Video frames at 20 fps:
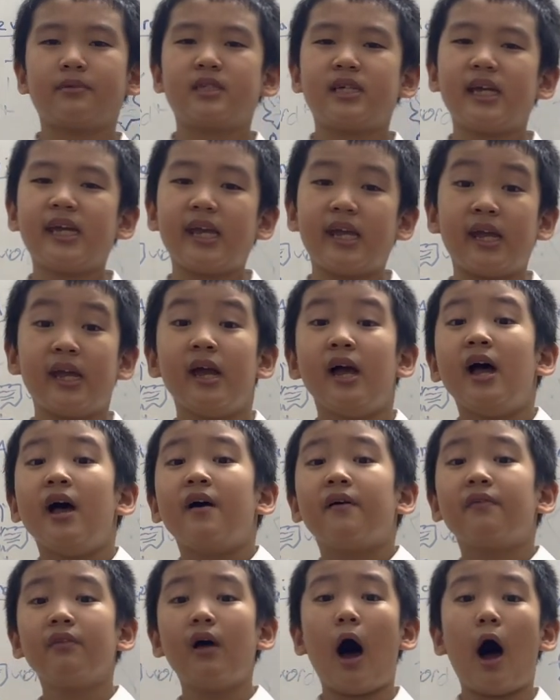tea,
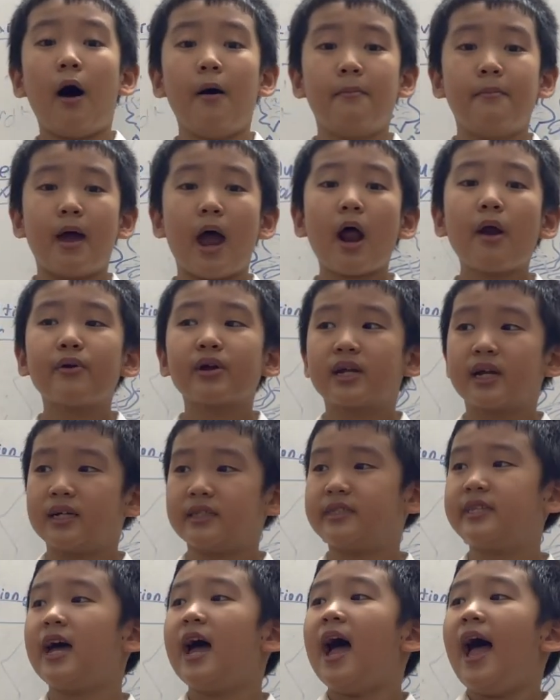the
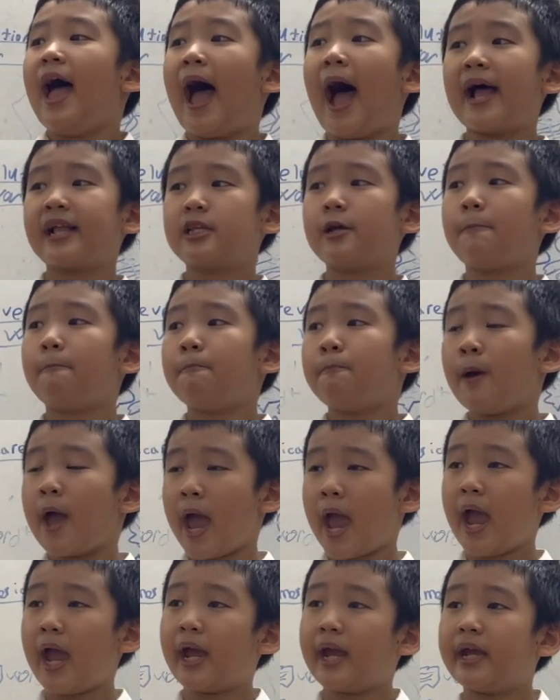Americans had to
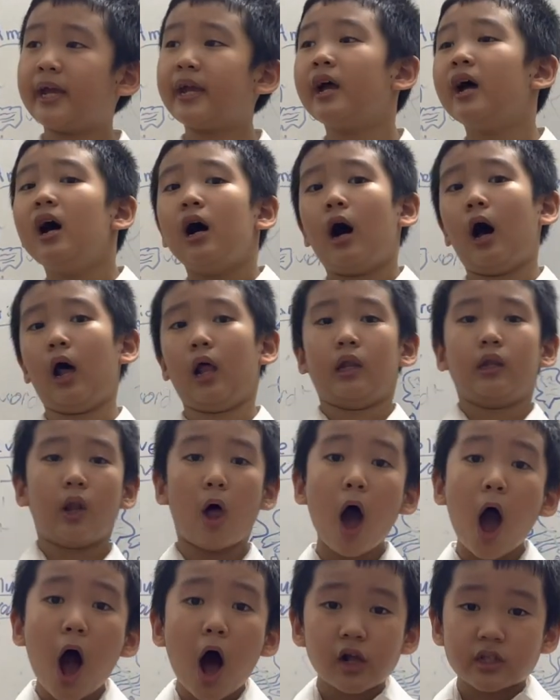pay a
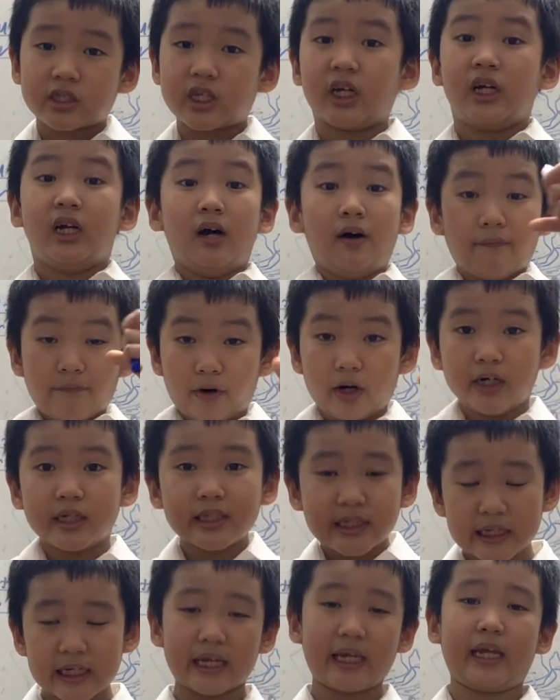lot for the
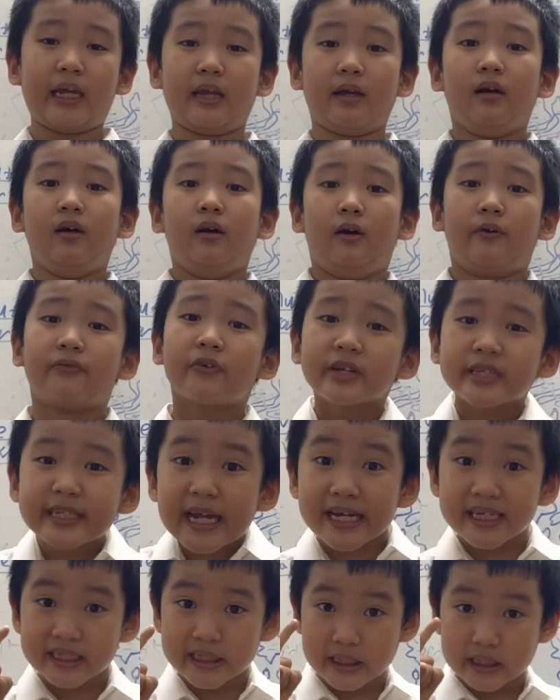tea, for
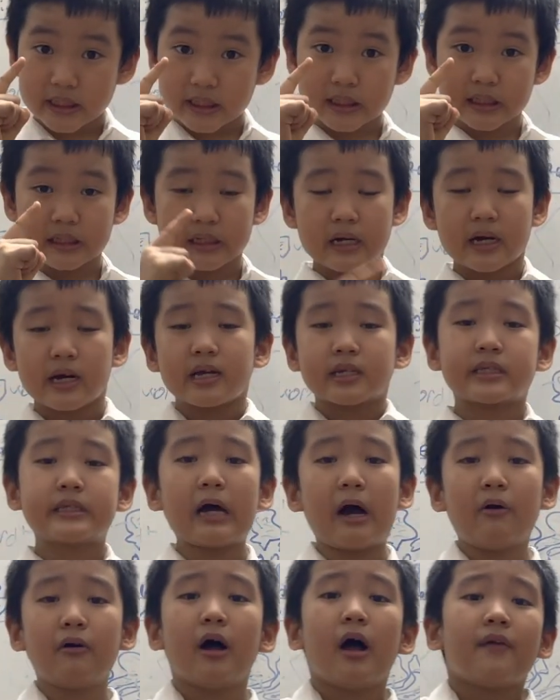taxes.
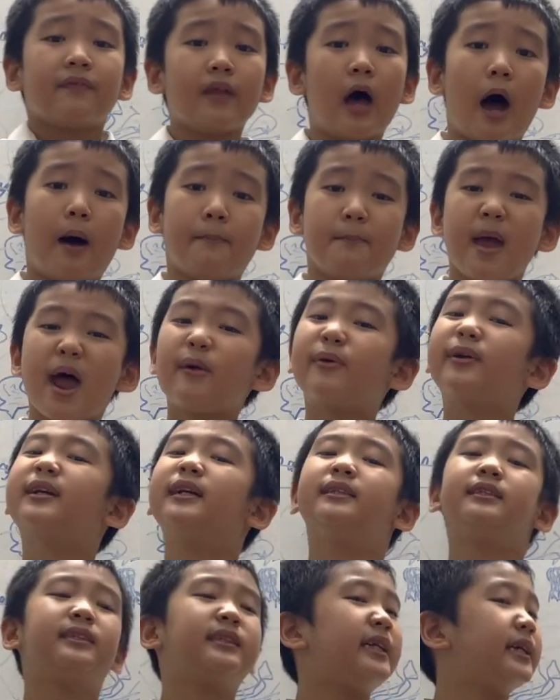So the
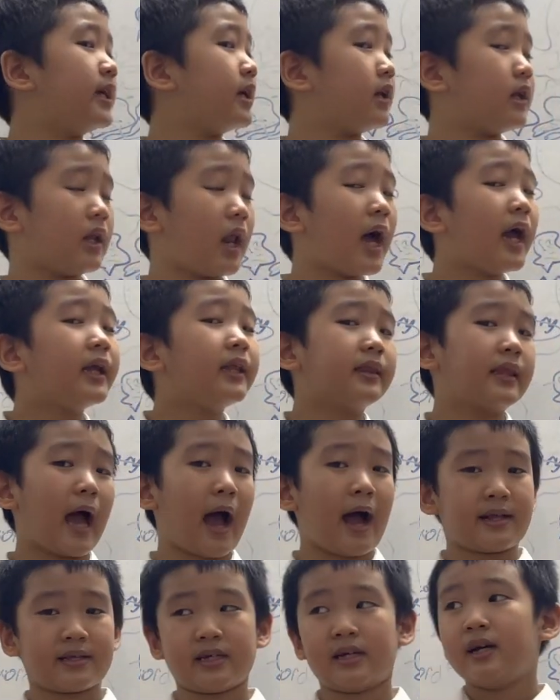Americans didn't like
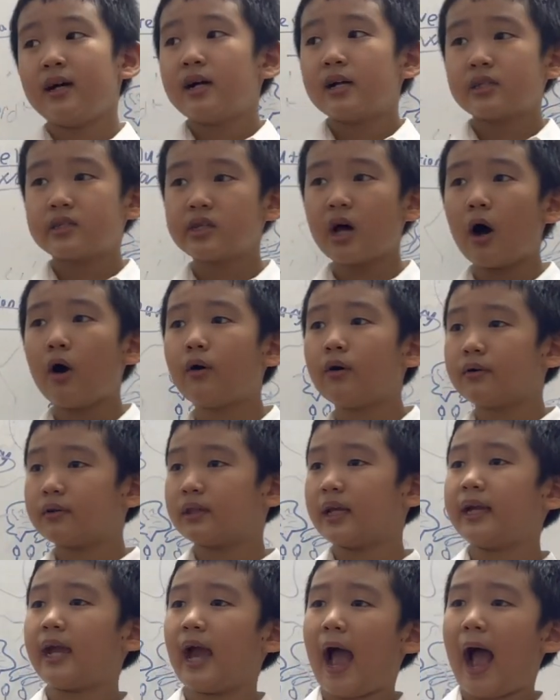that. So
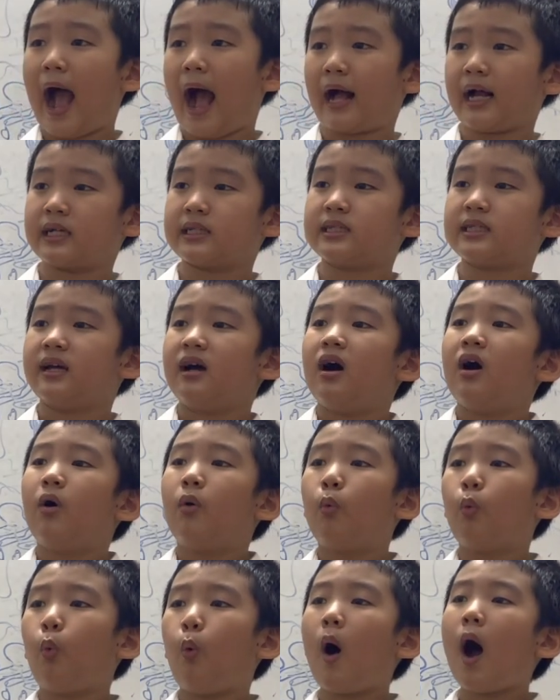they asked,
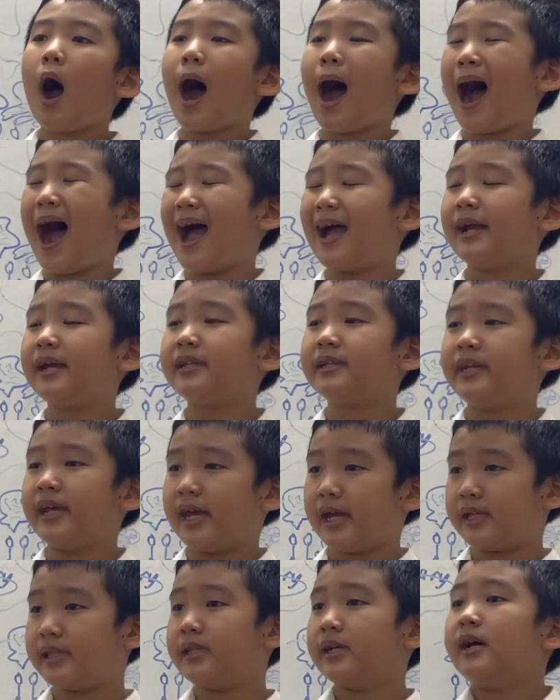why
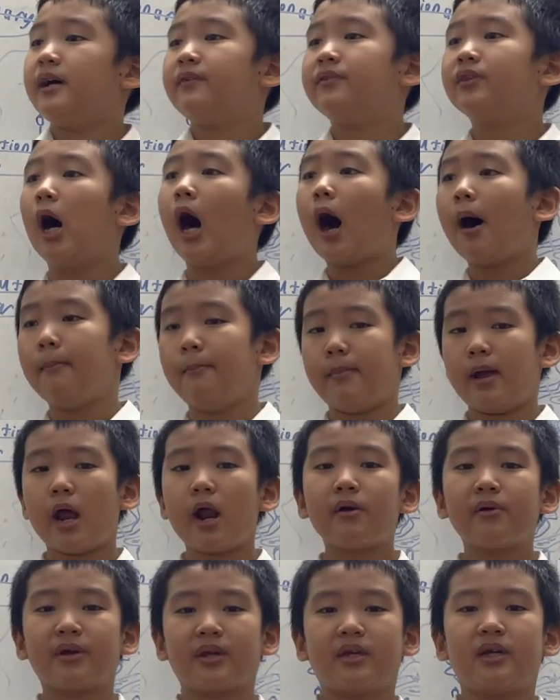did the
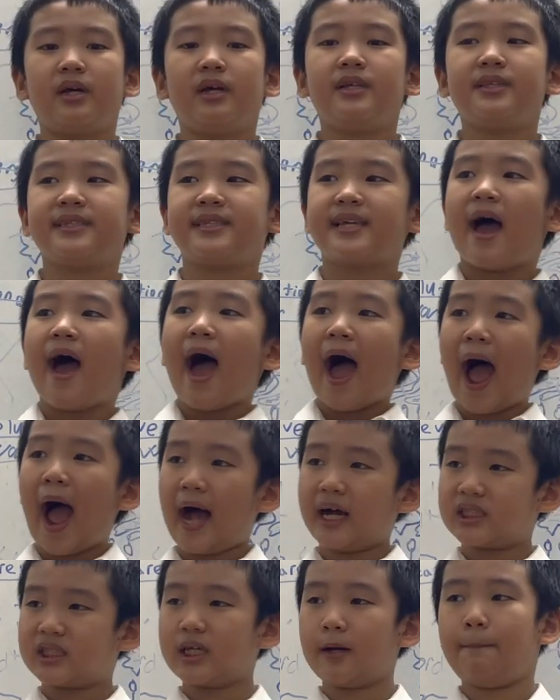Americans
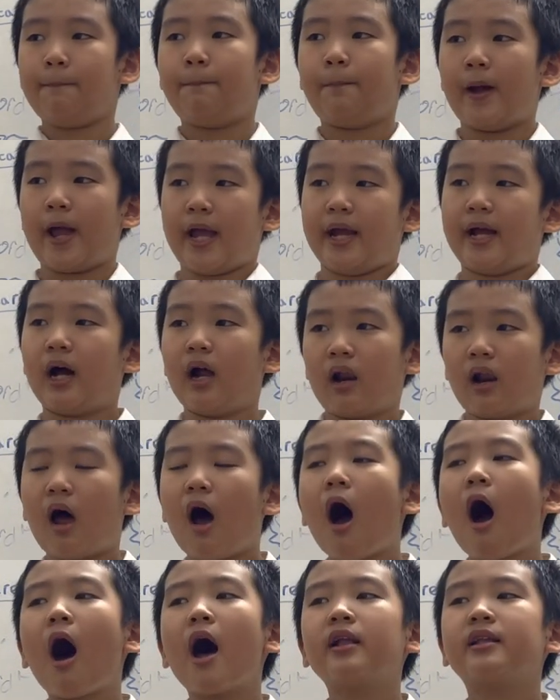have to pay a
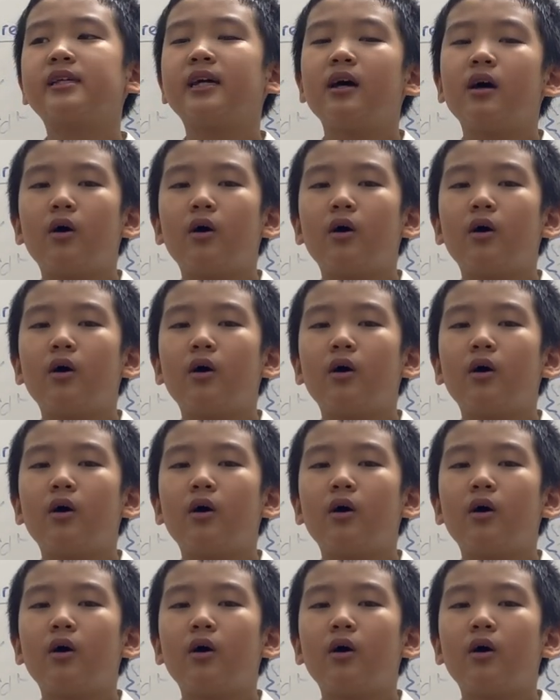lot